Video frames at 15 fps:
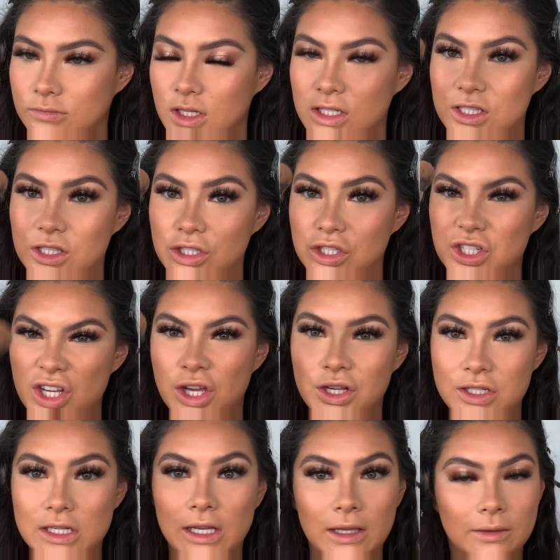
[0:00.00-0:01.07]

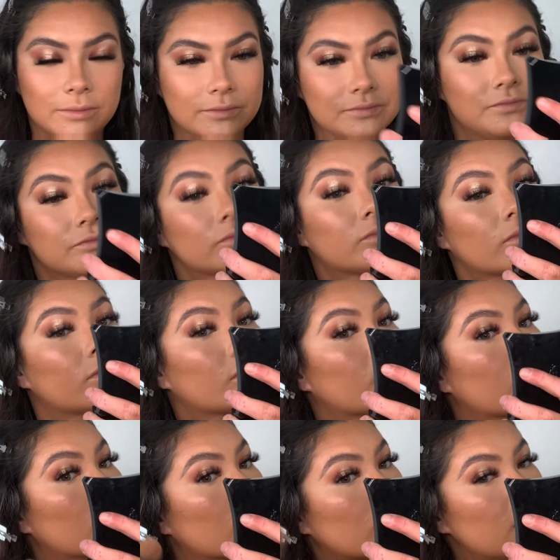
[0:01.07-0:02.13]
sturdy.
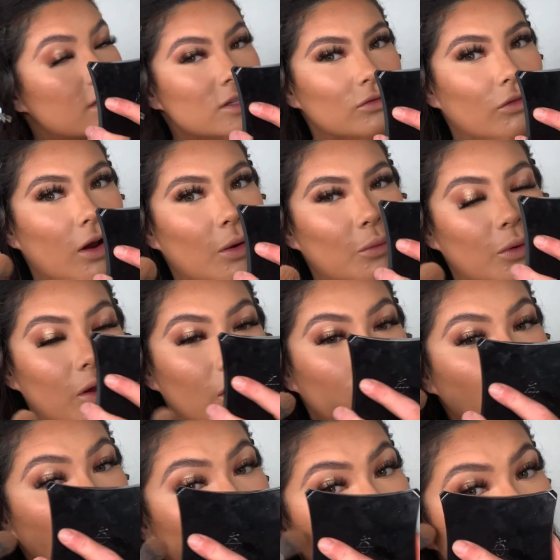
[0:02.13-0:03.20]
That's the right word.
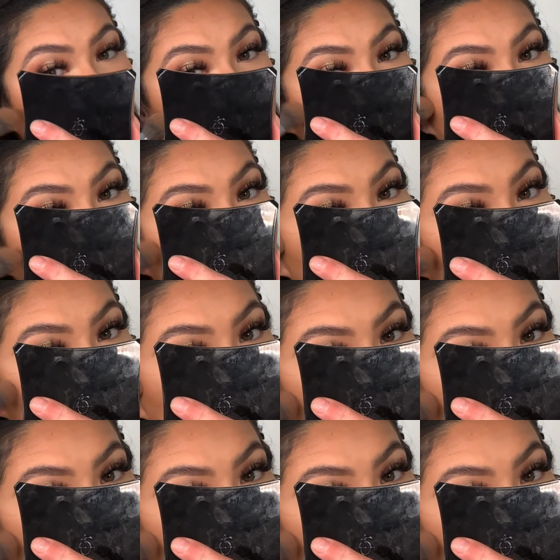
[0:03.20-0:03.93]
So I'm